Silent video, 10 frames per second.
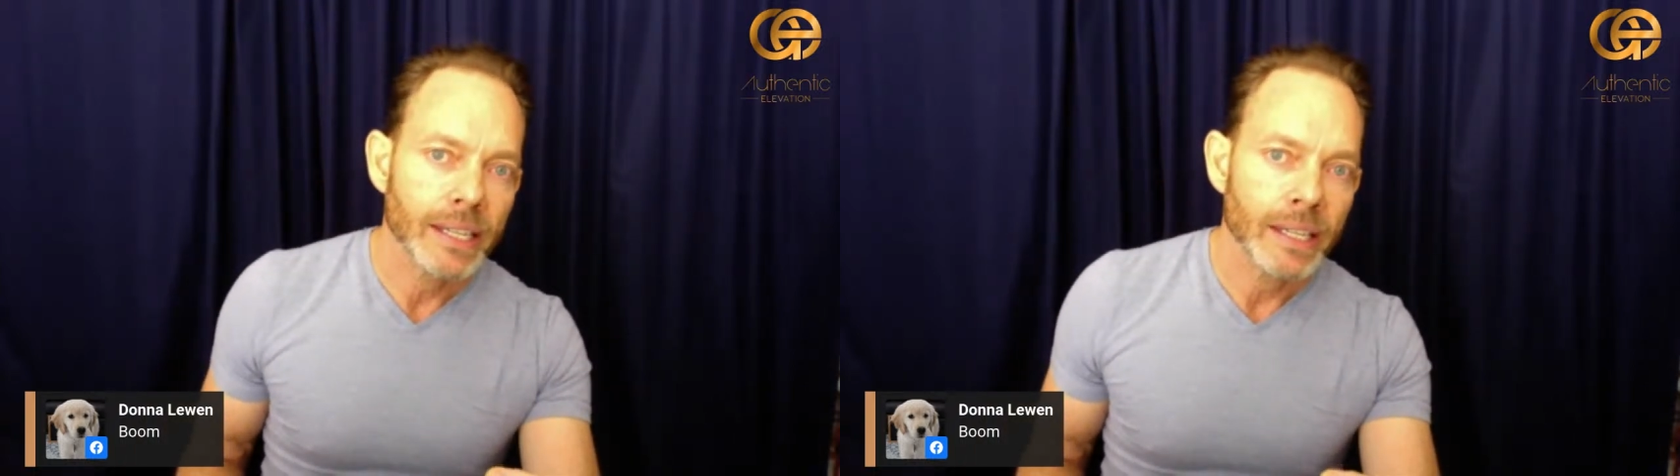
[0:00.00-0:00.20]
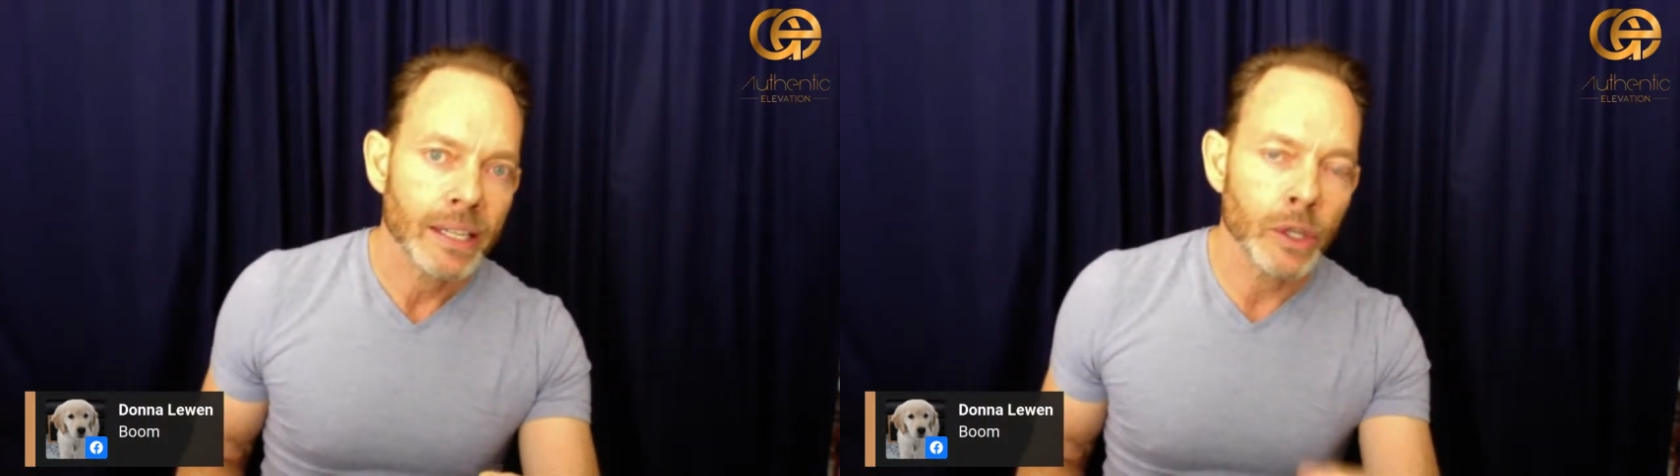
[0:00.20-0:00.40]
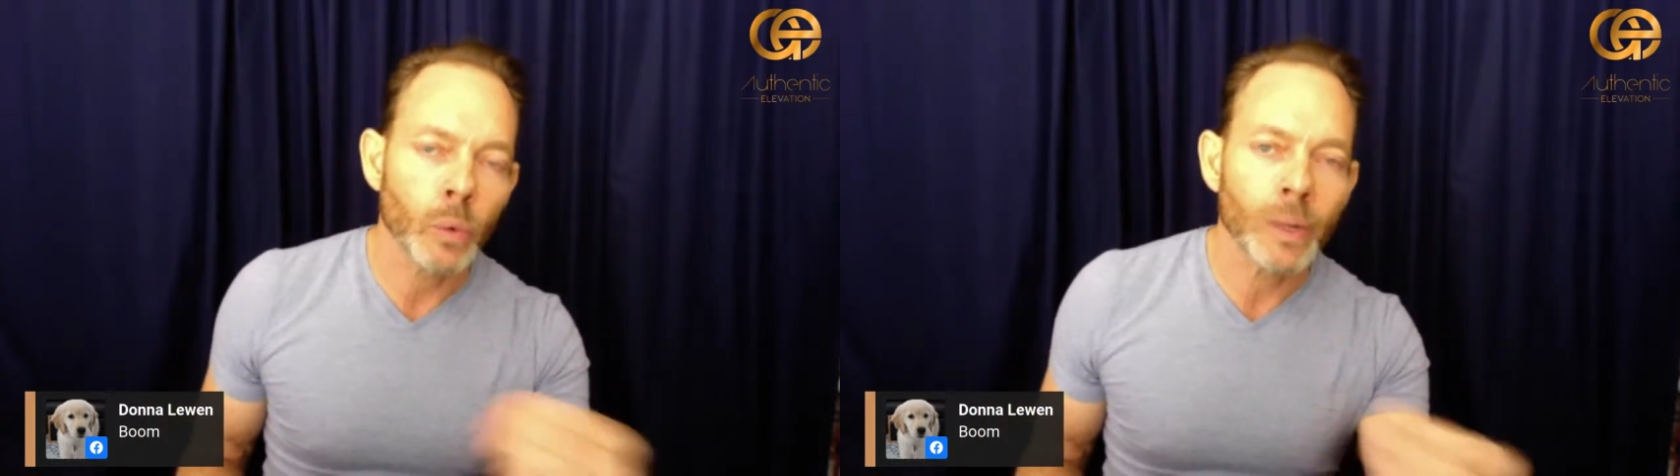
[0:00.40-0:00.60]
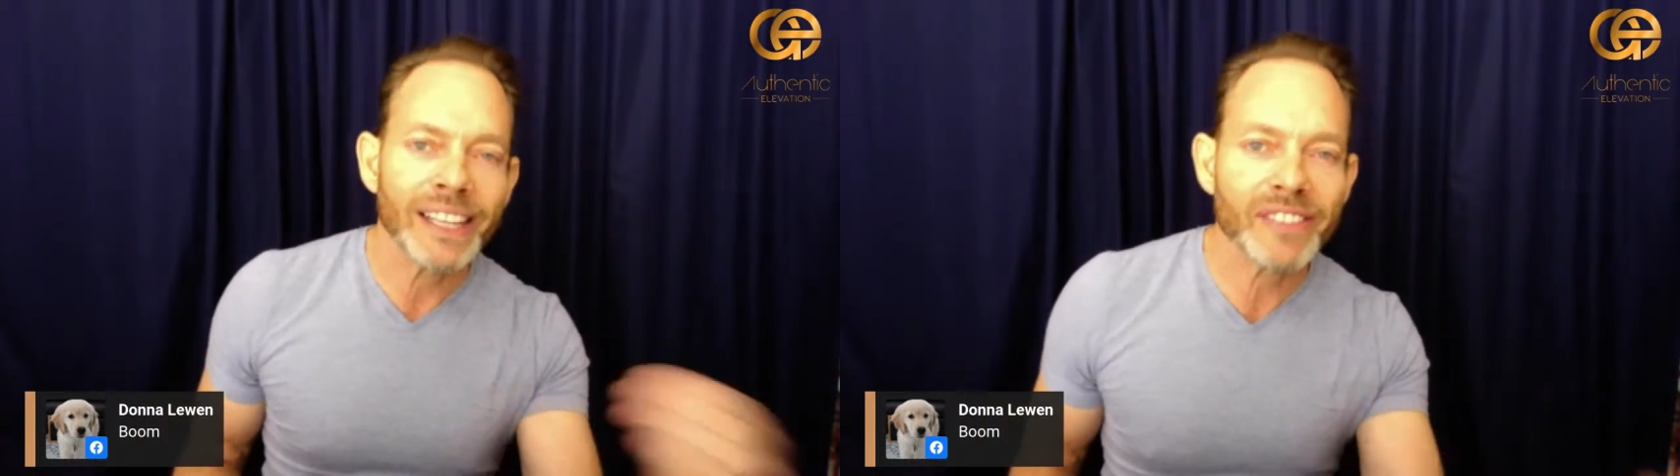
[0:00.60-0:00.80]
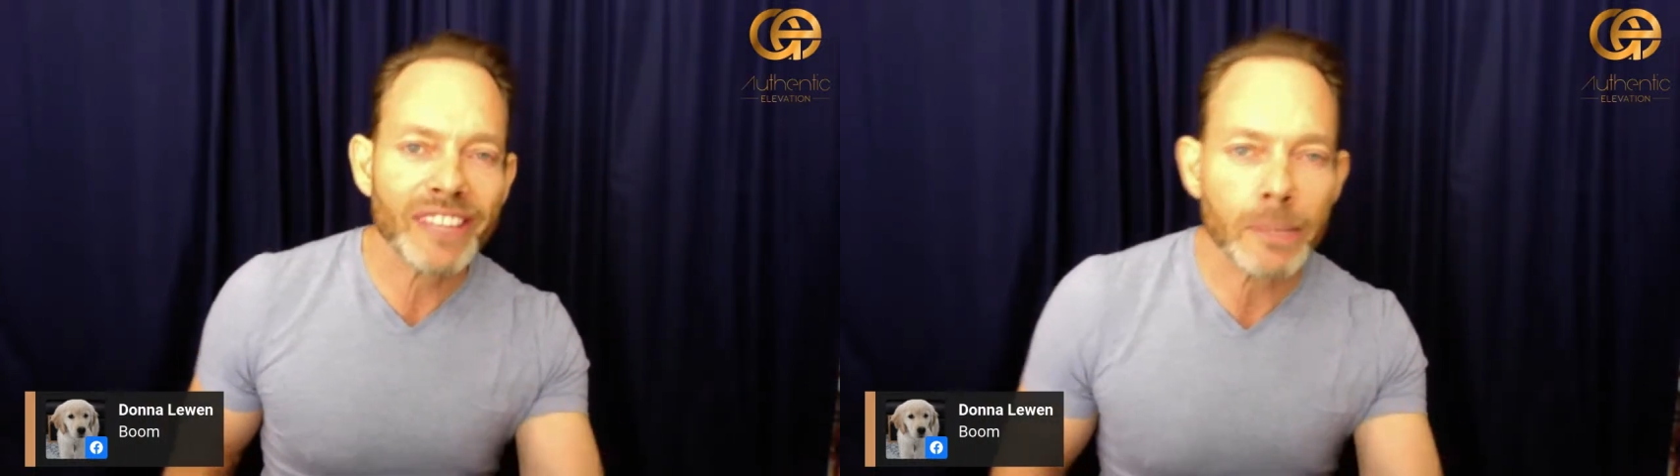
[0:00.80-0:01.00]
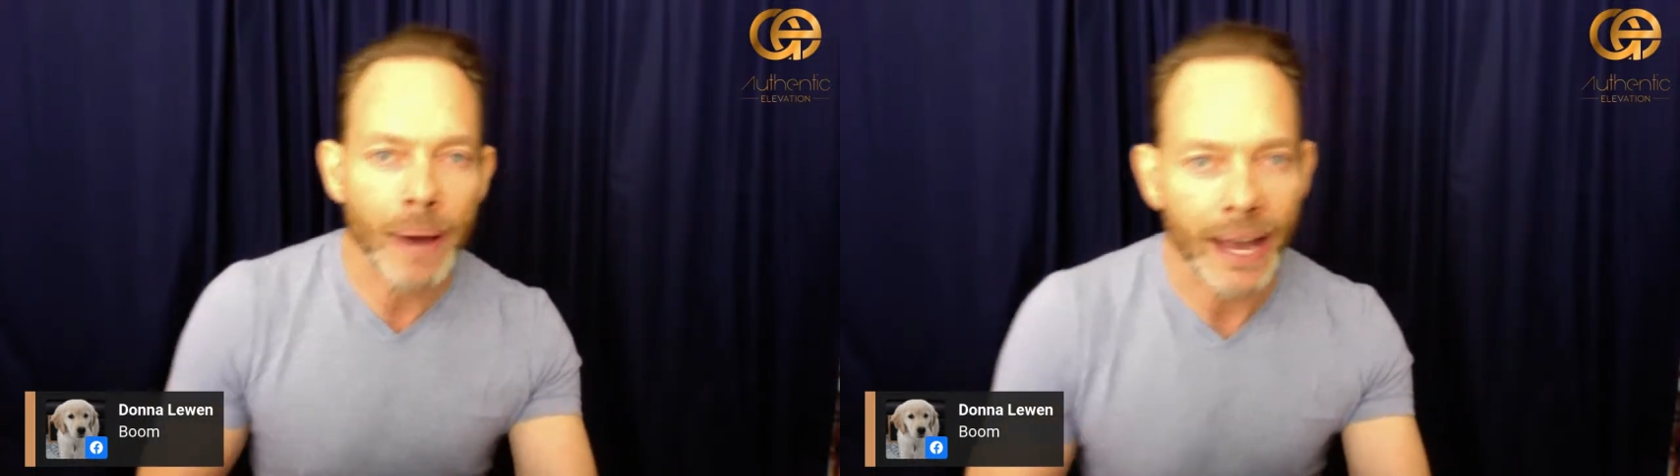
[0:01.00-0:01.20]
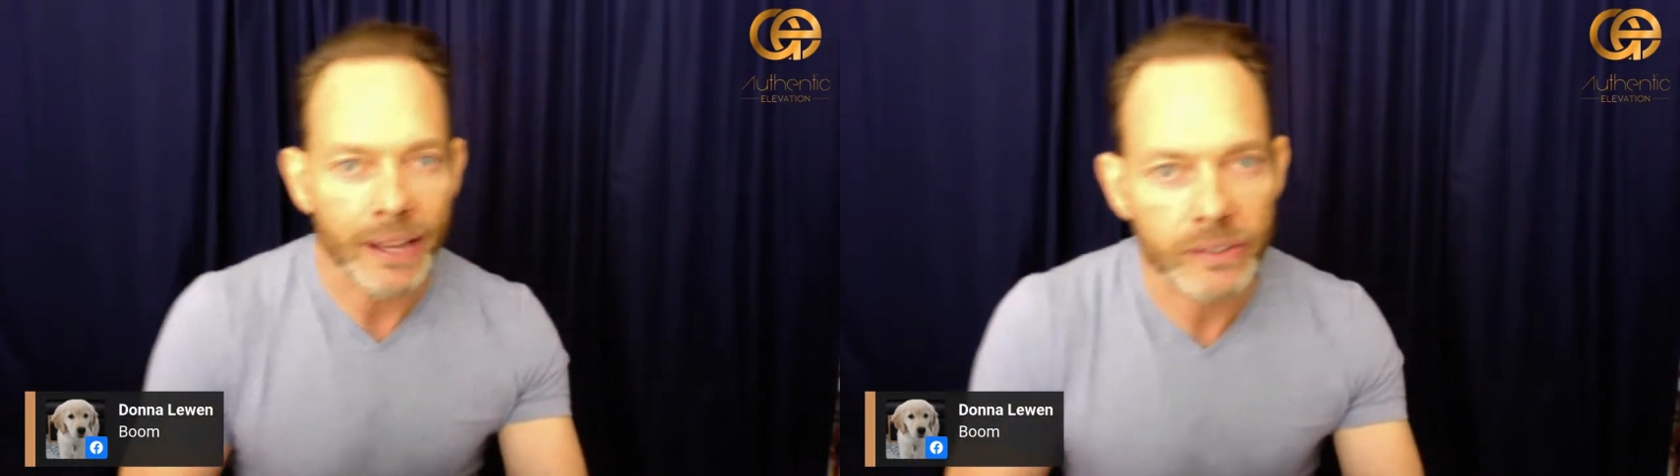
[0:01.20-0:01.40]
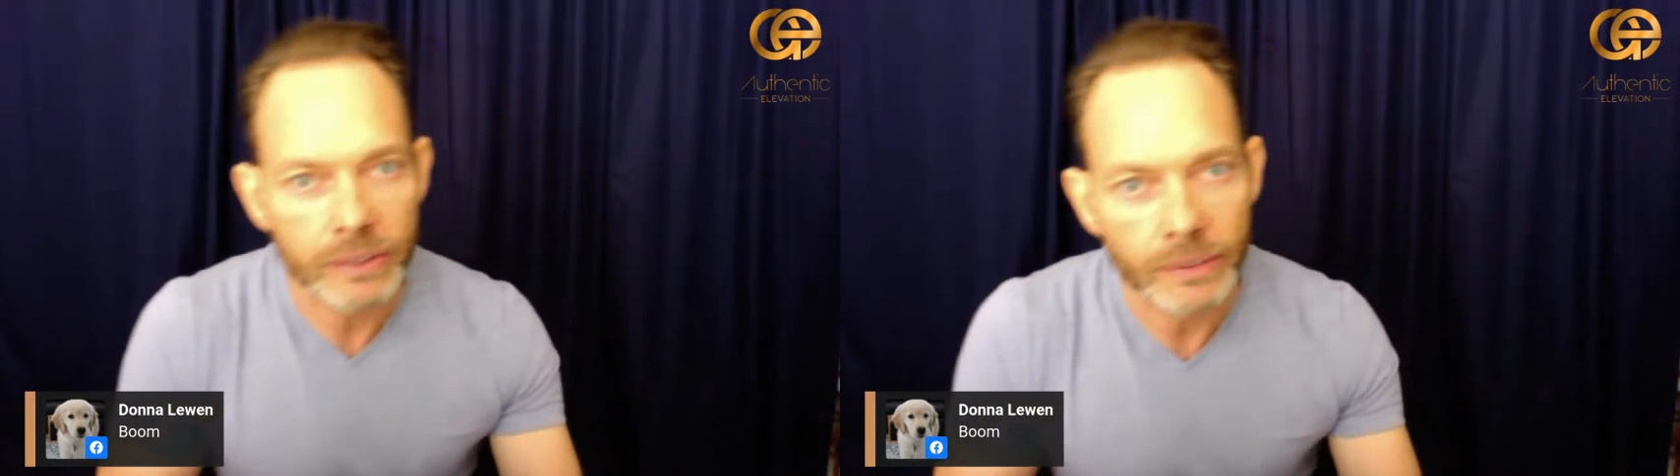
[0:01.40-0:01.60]
you're reliving the
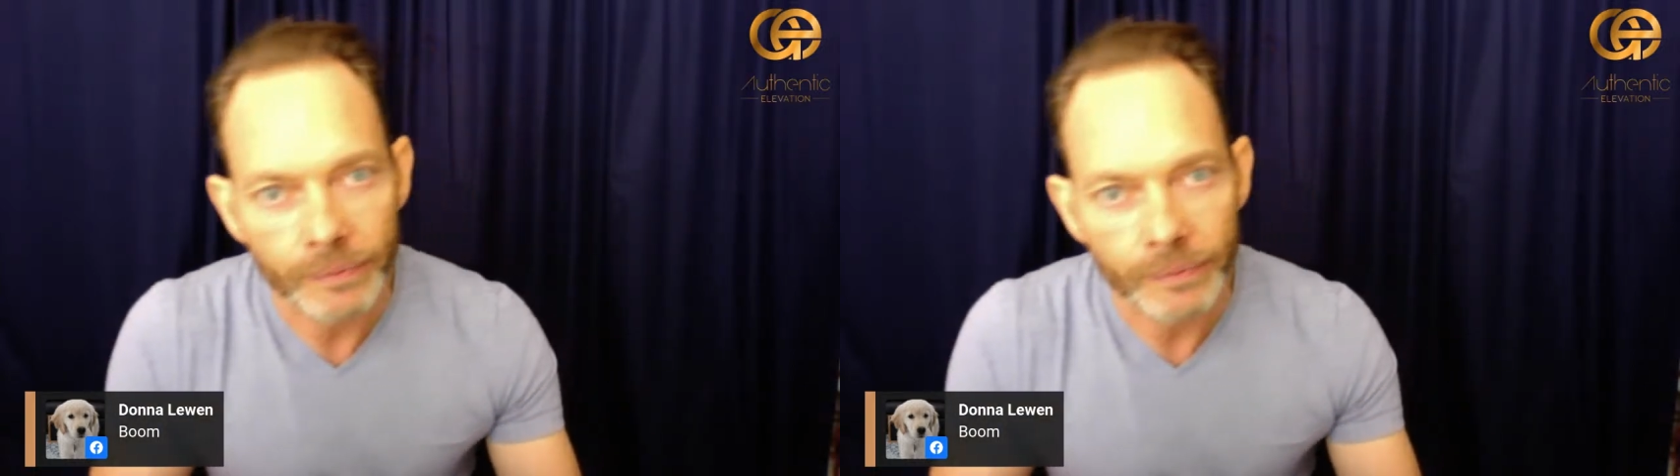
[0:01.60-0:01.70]
past,